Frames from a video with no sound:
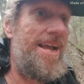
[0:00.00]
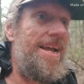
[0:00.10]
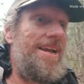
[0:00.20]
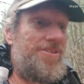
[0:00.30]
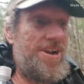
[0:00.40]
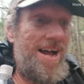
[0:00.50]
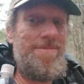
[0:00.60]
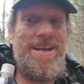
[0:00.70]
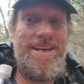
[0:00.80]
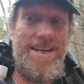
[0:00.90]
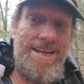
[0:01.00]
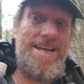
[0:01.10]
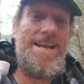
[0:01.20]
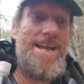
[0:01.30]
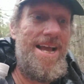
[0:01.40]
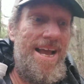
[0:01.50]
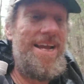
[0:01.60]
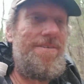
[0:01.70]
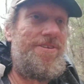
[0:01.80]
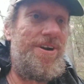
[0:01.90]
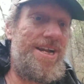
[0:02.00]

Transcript: his comment. Hey, if you're